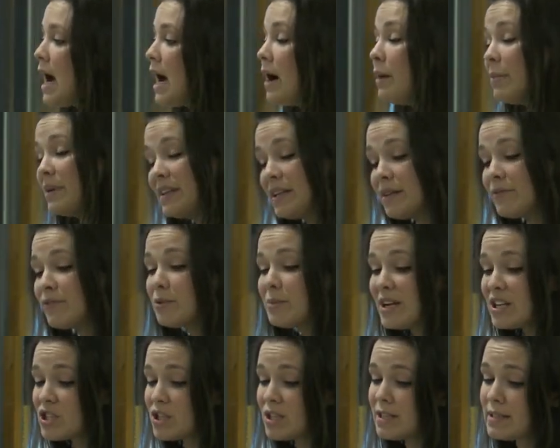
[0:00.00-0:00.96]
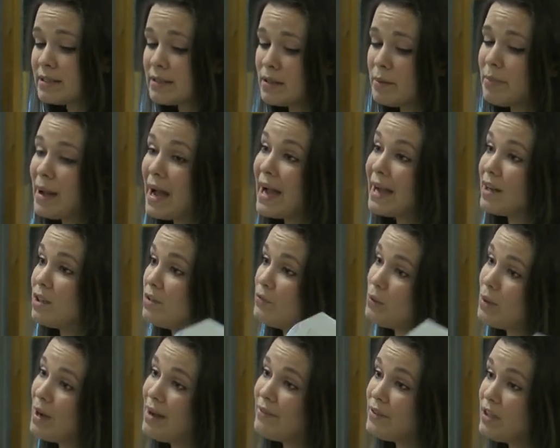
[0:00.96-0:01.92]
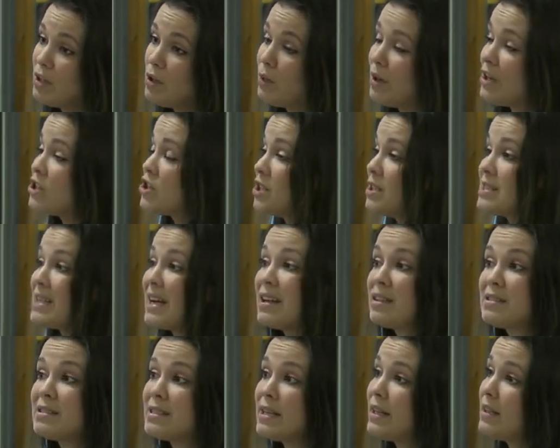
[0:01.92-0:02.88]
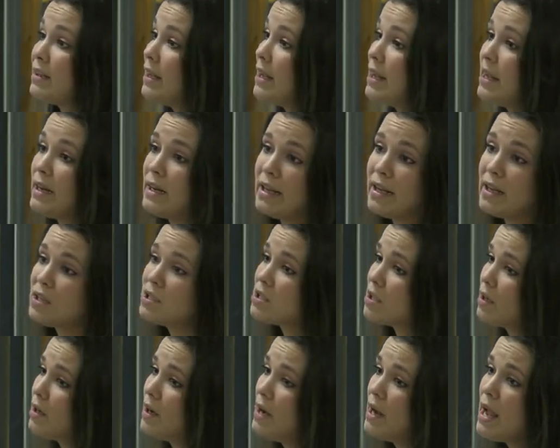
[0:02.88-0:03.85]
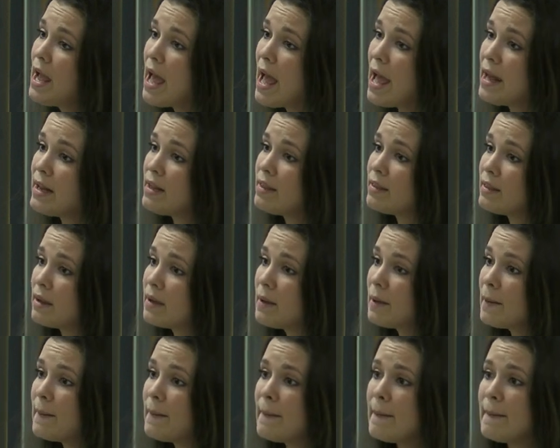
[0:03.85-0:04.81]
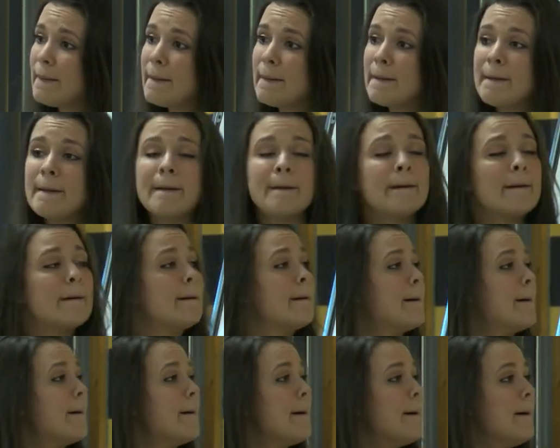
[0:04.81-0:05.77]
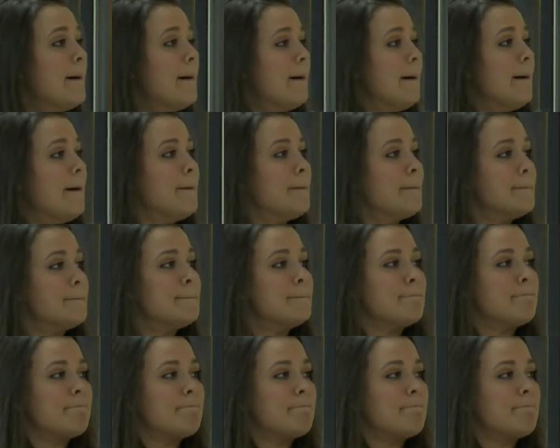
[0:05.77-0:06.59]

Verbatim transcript: Uh, but the information is in the back and if you have any questions, I'll stay late and answer anything. Like you know how Brockton Public Schools share stuff,